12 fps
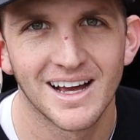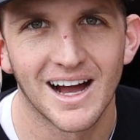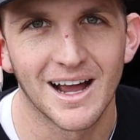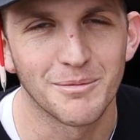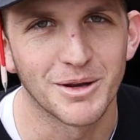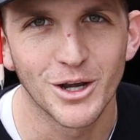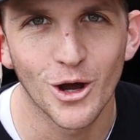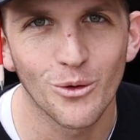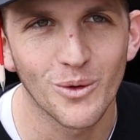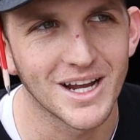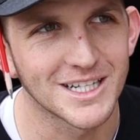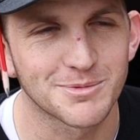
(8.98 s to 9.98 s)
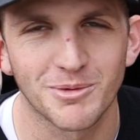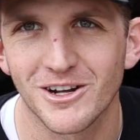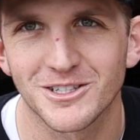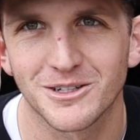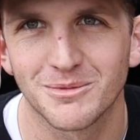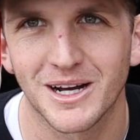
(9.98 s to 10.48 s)
I am in no way
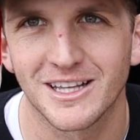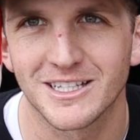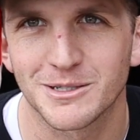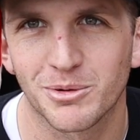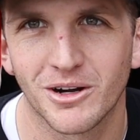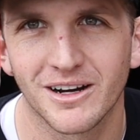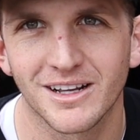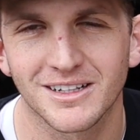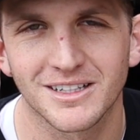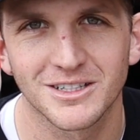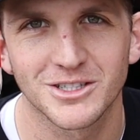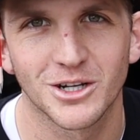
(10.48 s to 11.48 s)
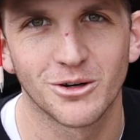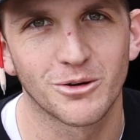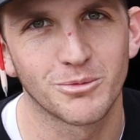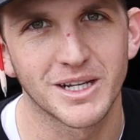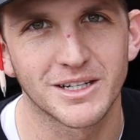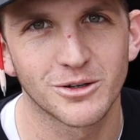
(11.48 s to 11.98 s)
sponsored by this product, so
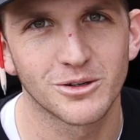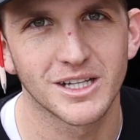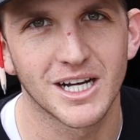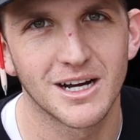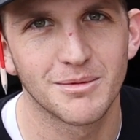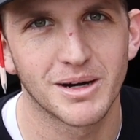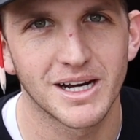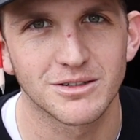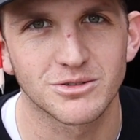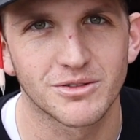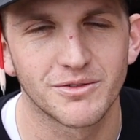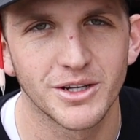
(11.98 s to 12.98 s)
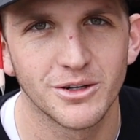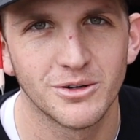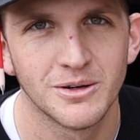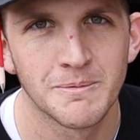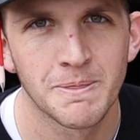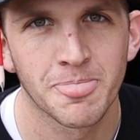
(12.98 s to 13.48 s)
it'll be a totally unbiased
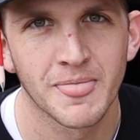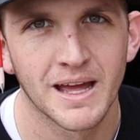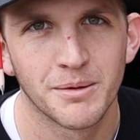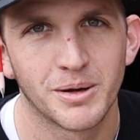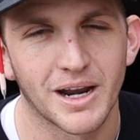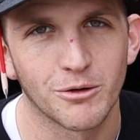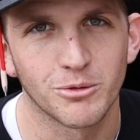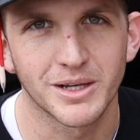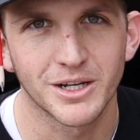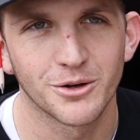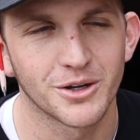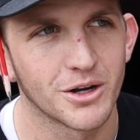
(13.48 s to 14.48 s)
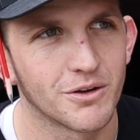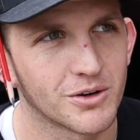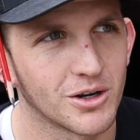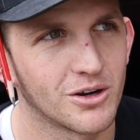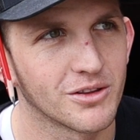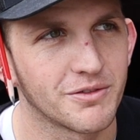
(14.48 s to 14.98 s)
review, but I will be going
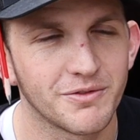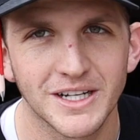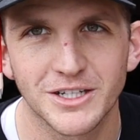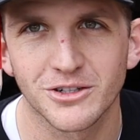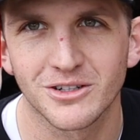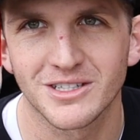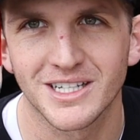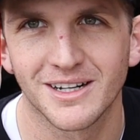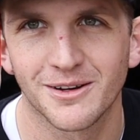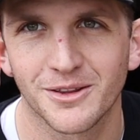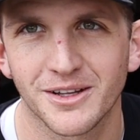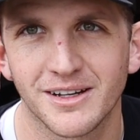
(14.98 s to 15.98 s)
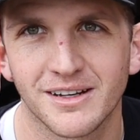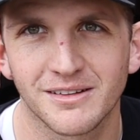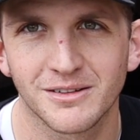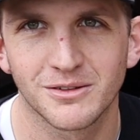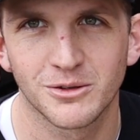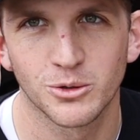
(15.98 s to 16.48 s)
over all the features and all the
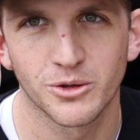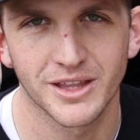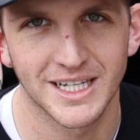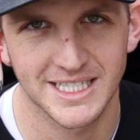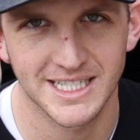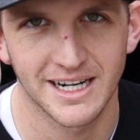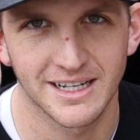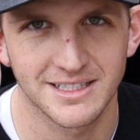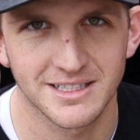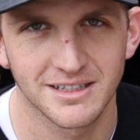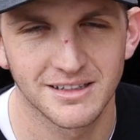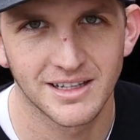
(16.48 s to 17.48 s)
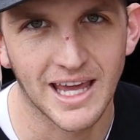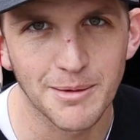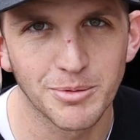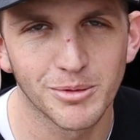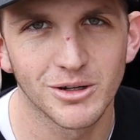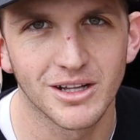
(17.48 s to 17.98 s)
cool things that it's
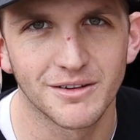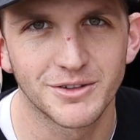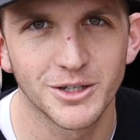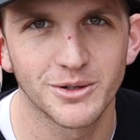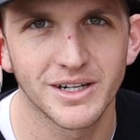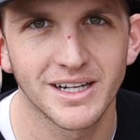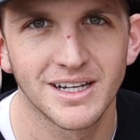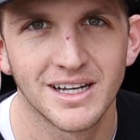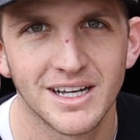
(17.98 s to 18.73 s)
capable of doing.